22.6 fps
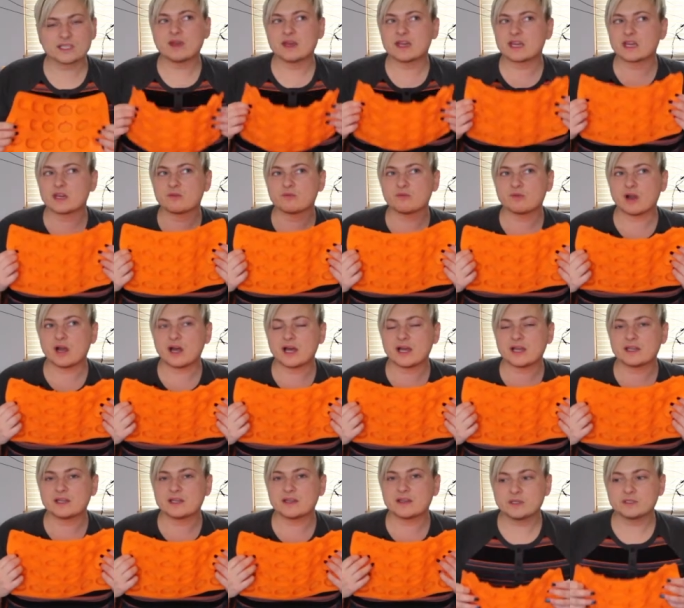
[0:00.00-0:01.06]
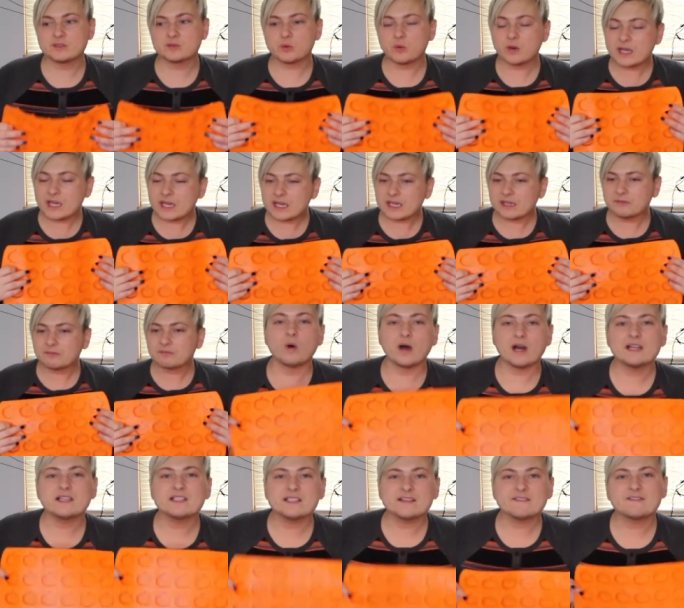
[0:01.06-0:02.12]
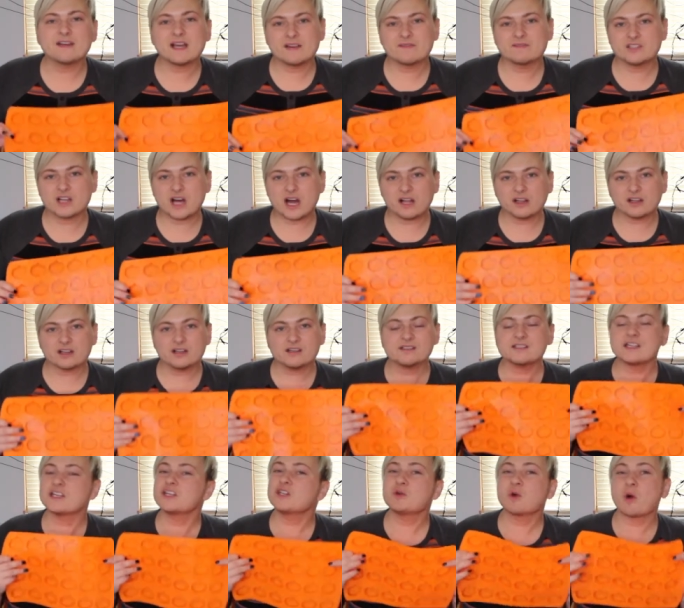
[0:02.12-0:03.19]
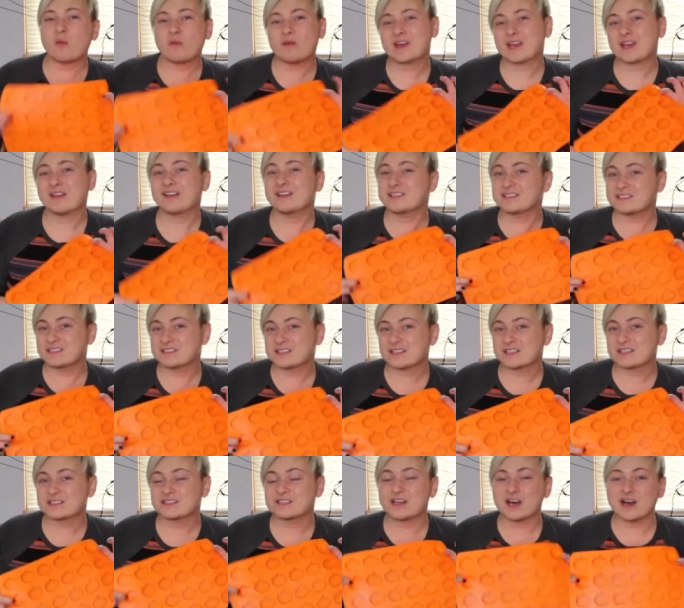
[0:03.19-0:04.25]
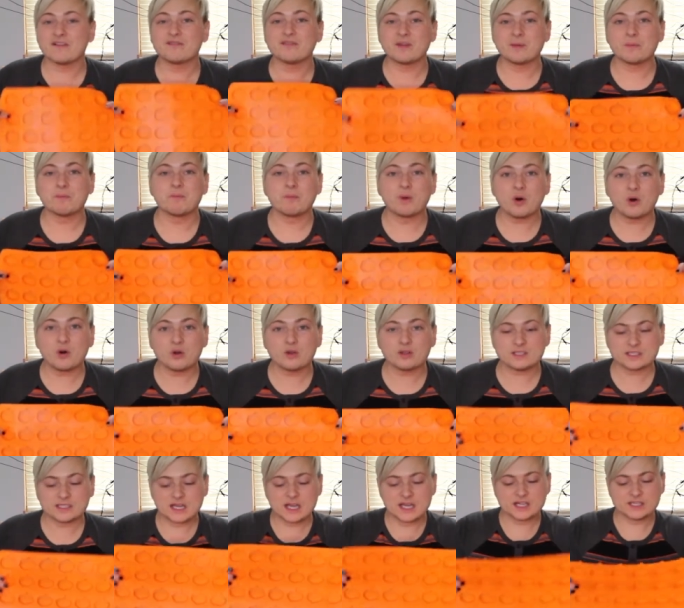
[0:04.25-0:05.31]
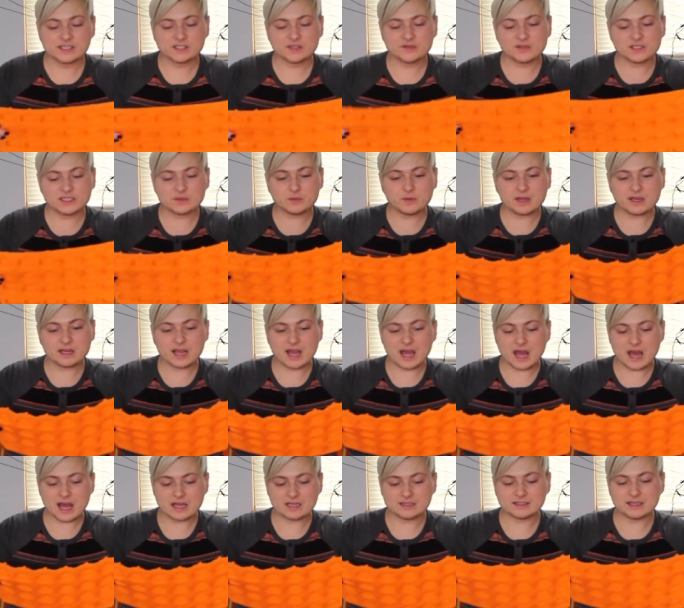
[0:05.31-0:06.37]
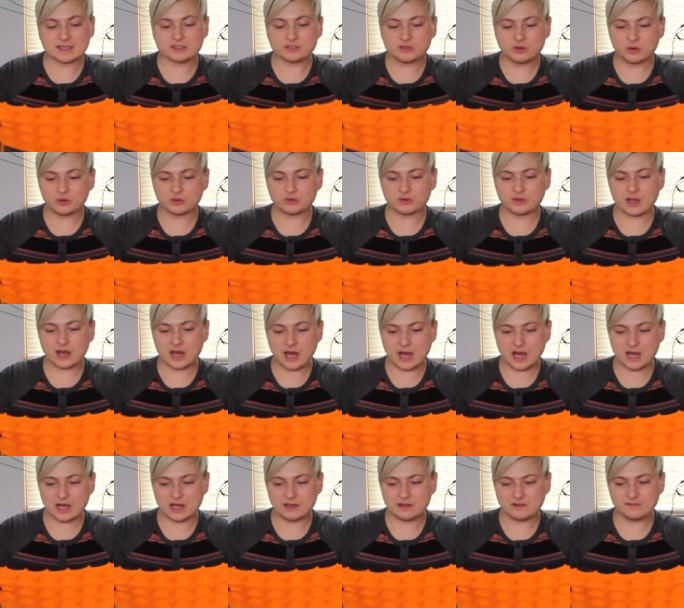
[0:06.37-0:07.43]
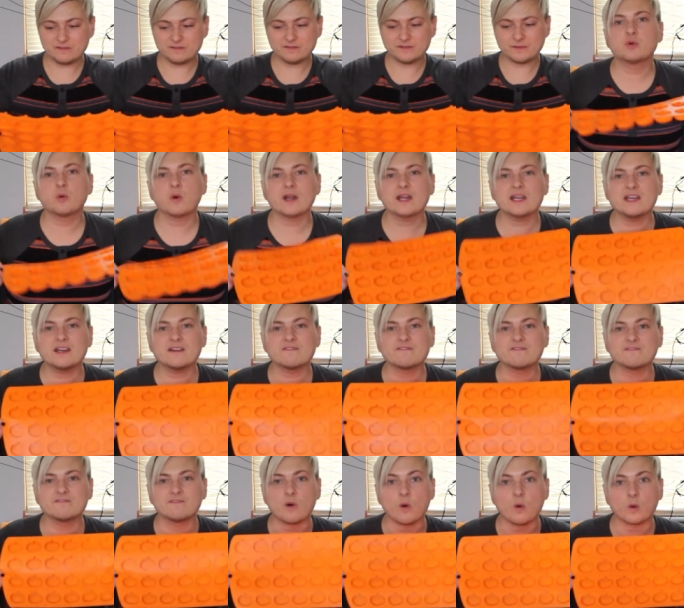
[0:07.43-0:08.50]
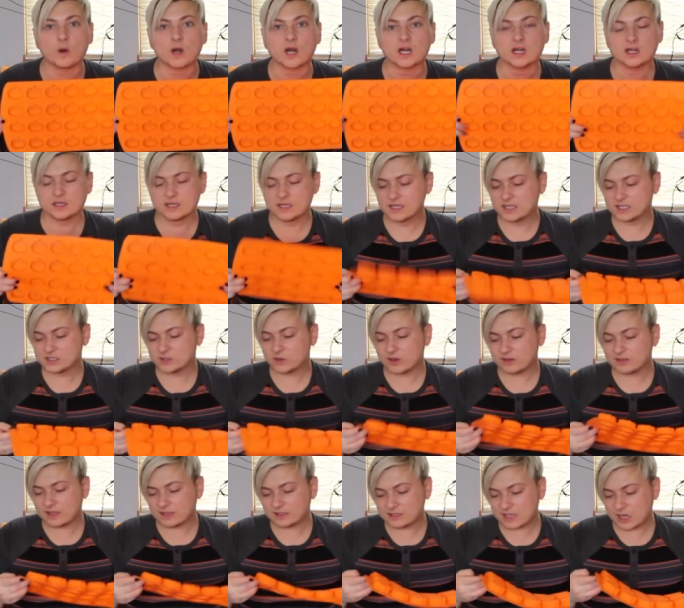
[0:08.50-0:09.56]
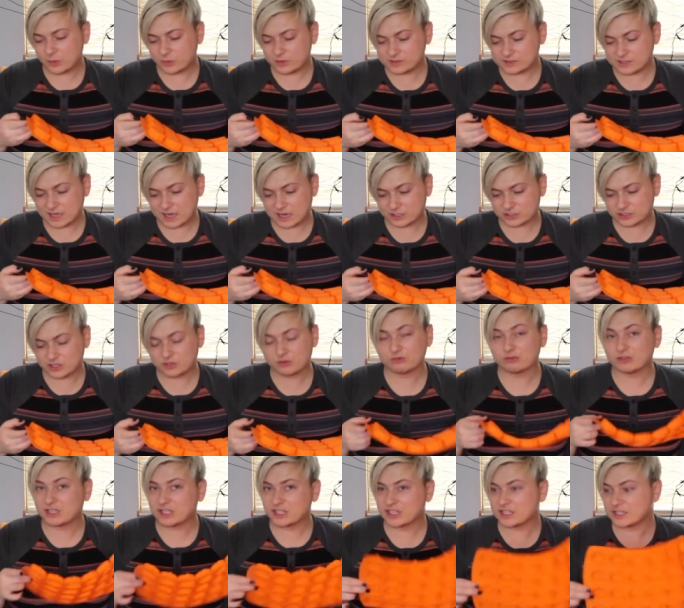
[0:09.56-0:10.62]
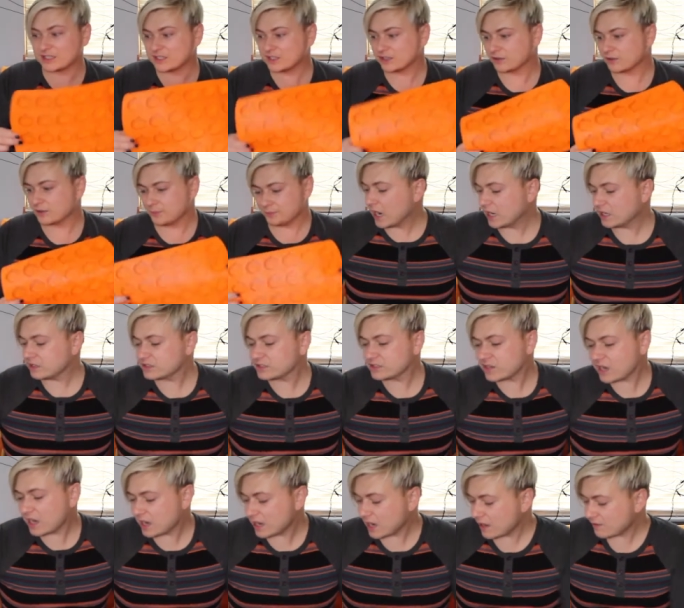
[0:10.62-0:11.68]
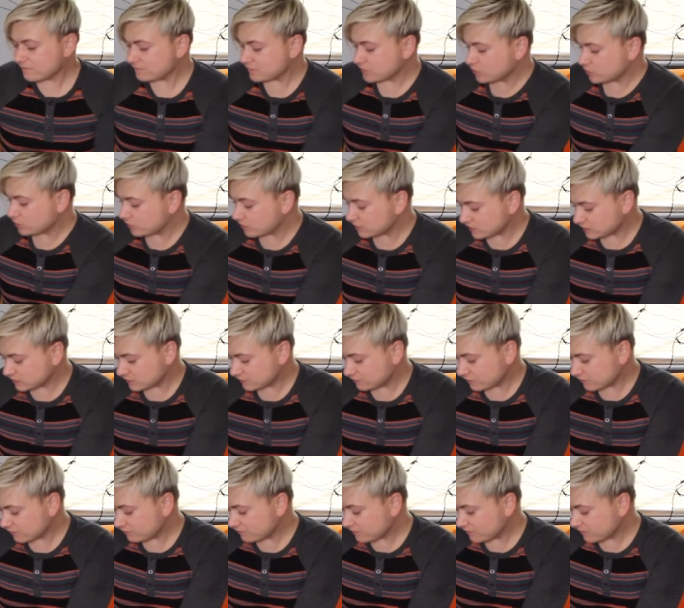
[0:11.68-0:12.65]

they can run between one to five dollars, and you only get like six of the molds. So this one has a total of 24. So I thought that was actually a really good deal. I also got a few different